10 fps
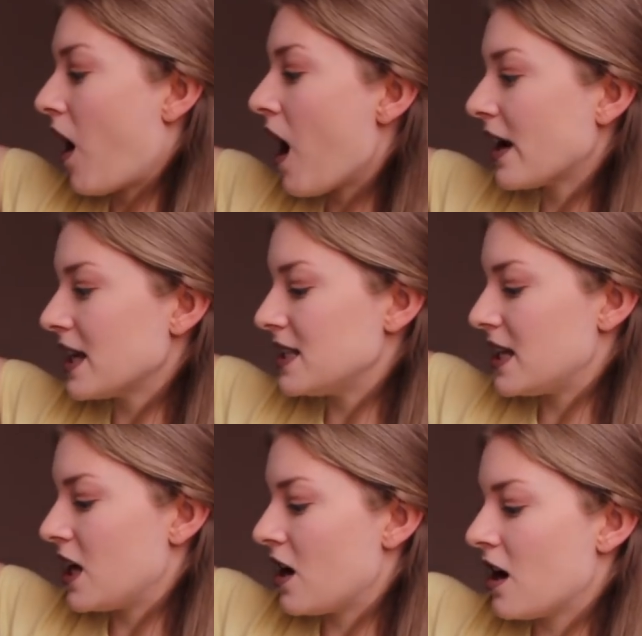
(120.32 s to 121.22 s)
pockets
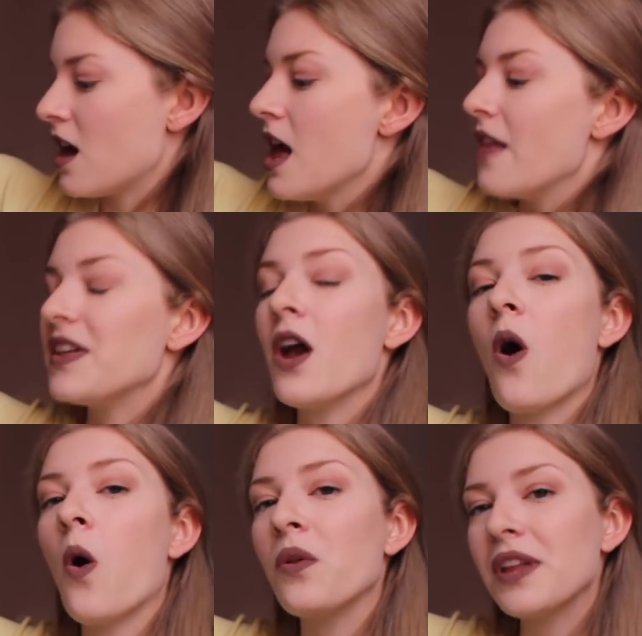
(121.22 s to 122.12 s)
here. The
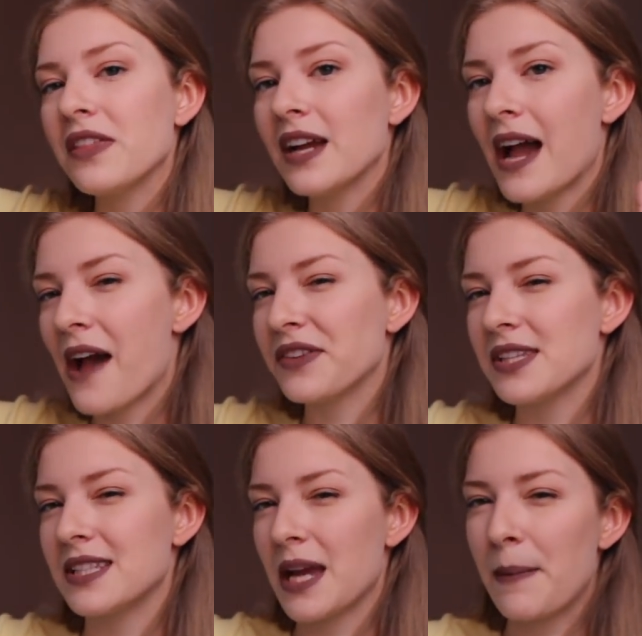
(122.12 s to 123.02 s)
only thing I have to
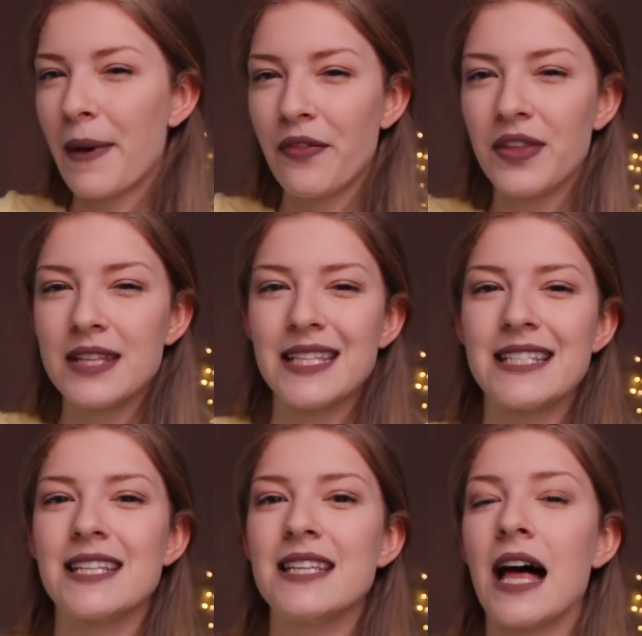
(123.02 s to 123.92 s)
say about this
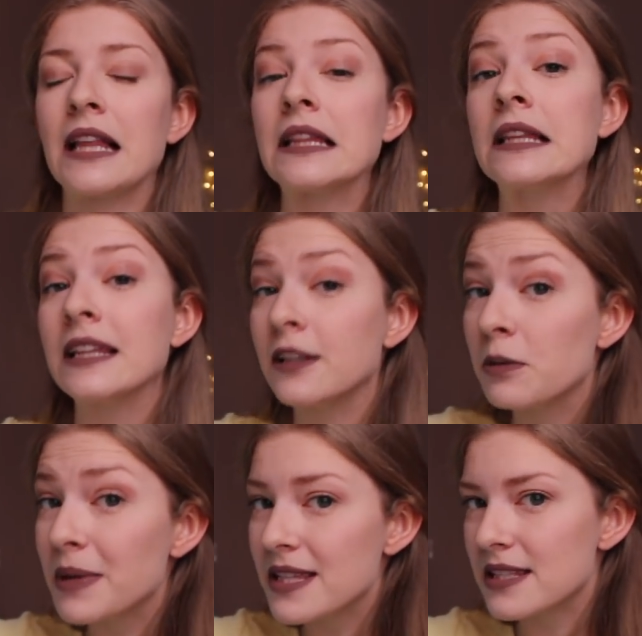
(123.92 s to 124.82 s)
is it's a
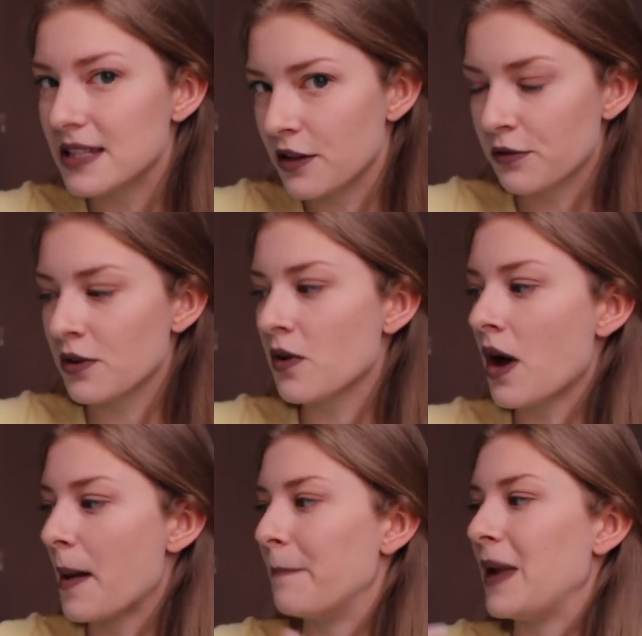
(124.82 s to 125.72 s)
little bit see-through.
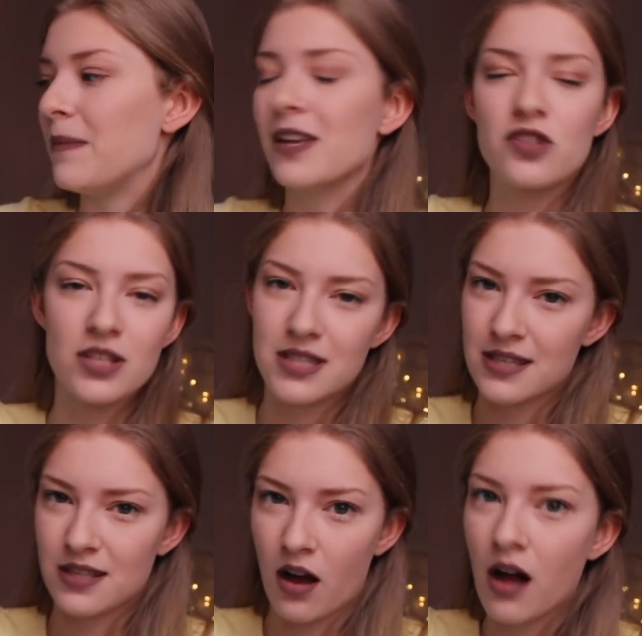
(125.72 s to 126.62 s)
Maybe it's just
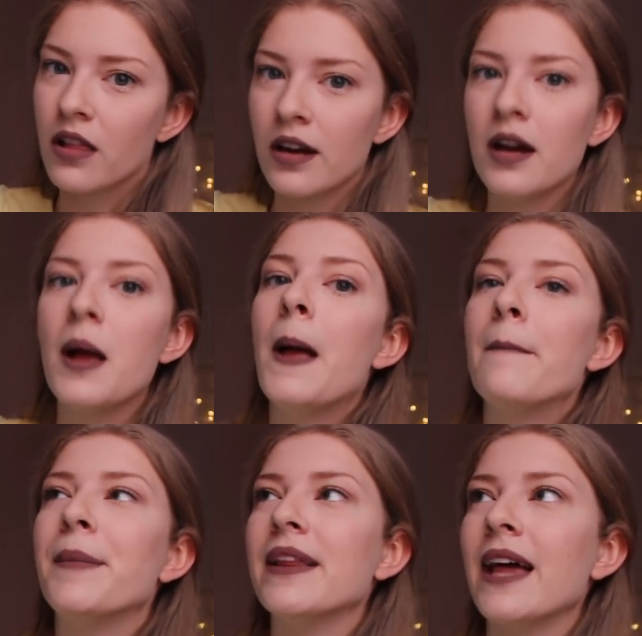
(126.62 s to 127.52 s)
this color,
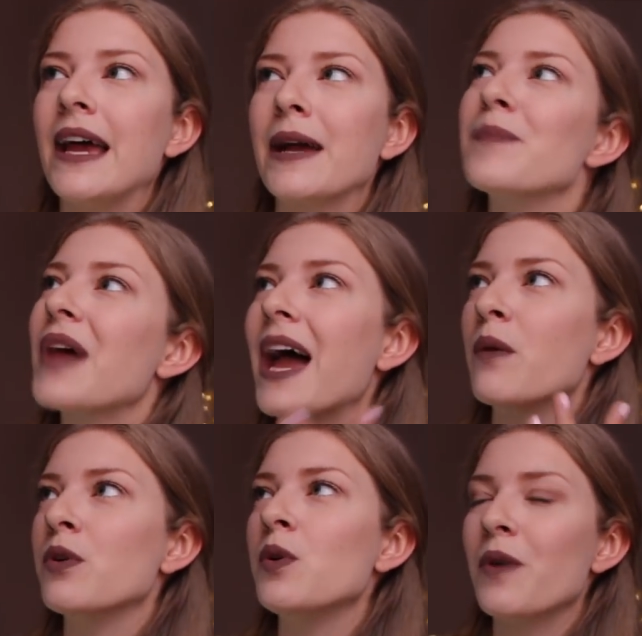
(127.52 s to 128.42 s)
but like, I
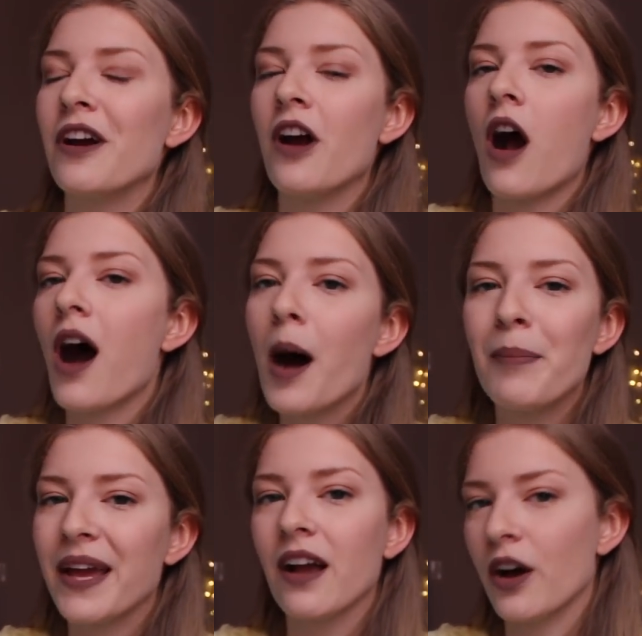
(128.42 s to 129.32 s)
wouldn't wear
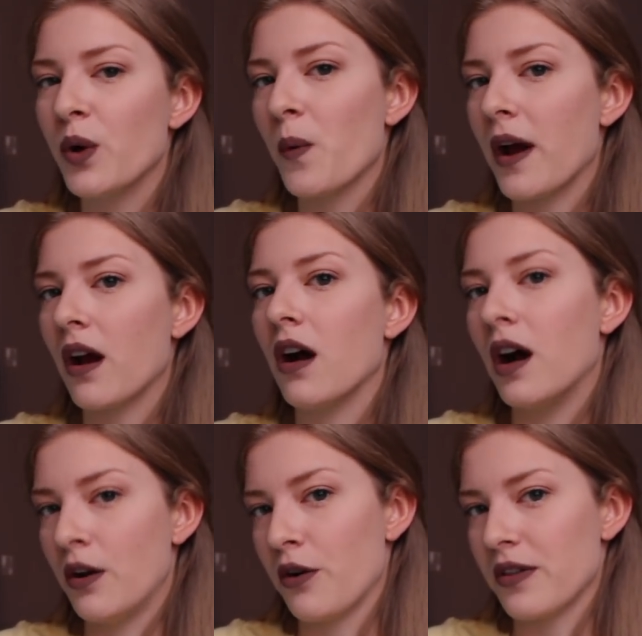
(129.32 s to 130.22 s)
hot pink underwear
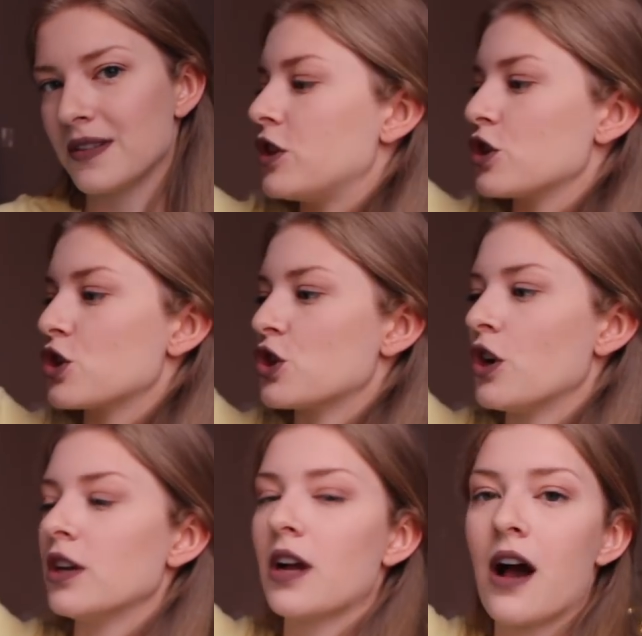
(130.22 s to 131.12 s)
under The
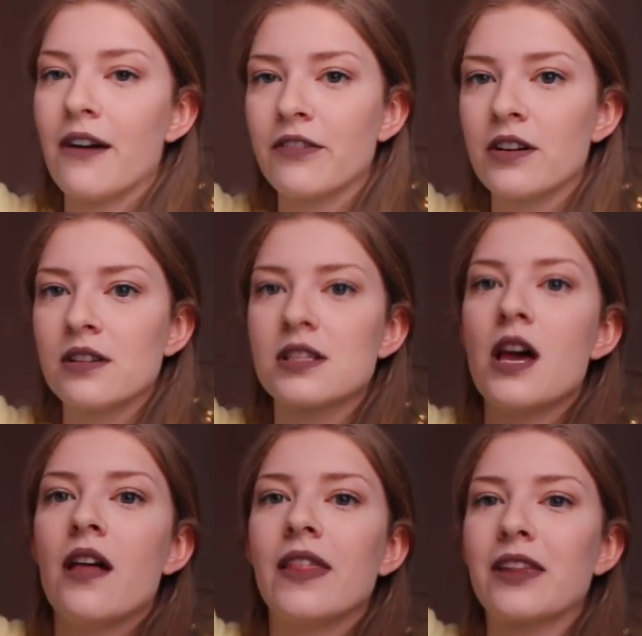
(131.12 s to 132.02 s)
shirt covers
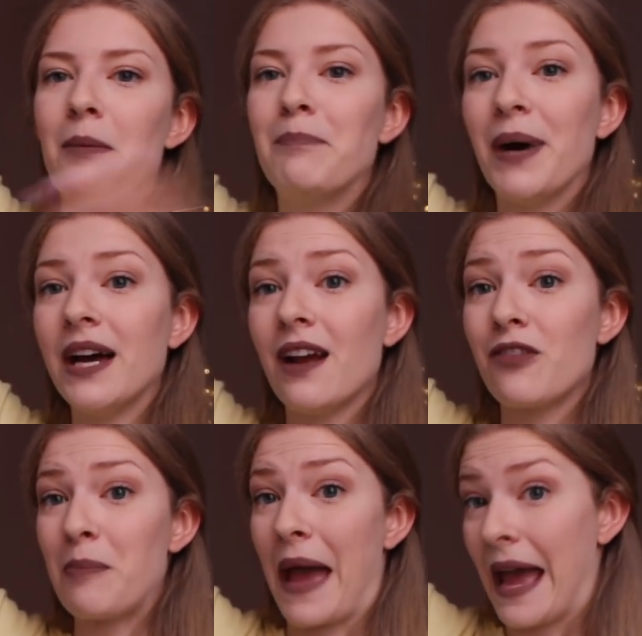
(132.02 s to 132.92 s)
like the butt of
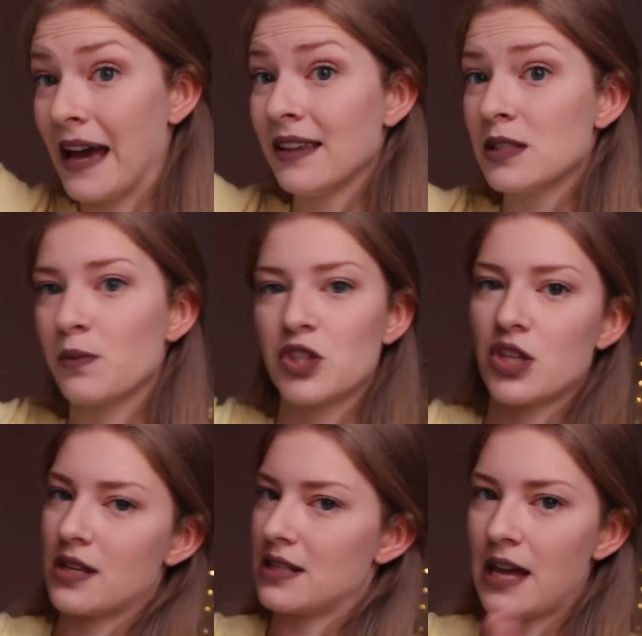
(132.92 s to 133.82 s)
the pants,
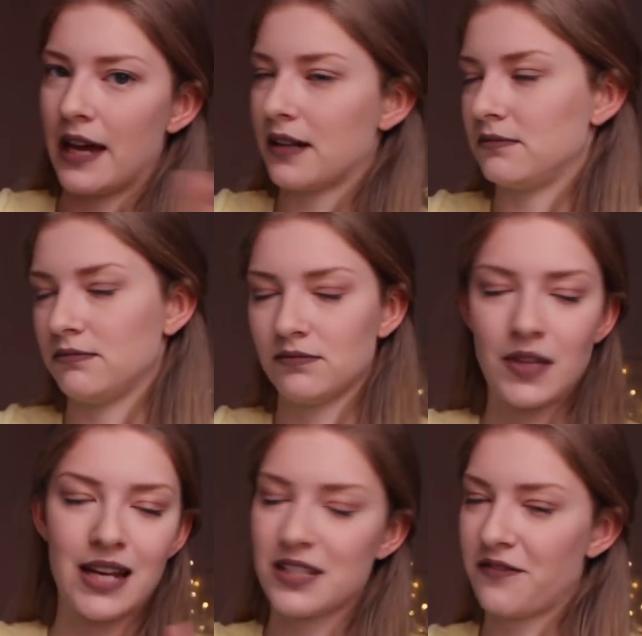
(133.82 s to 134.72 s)
which is like,
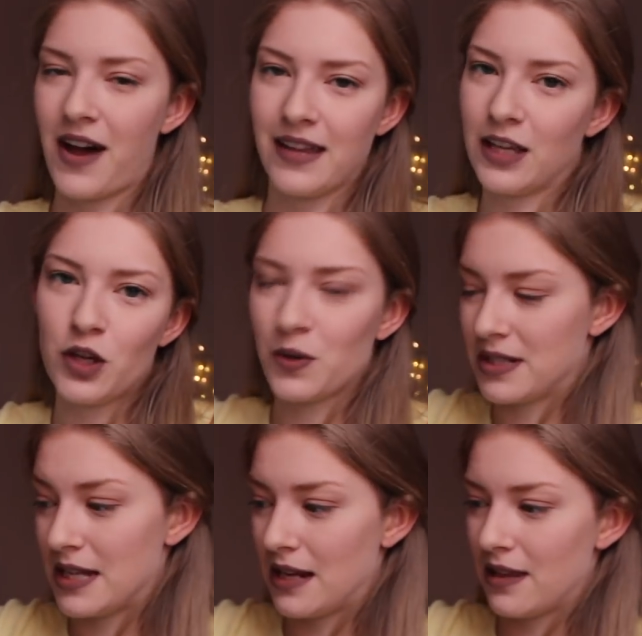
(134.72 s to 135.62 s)
then it's fine. Like, you don't see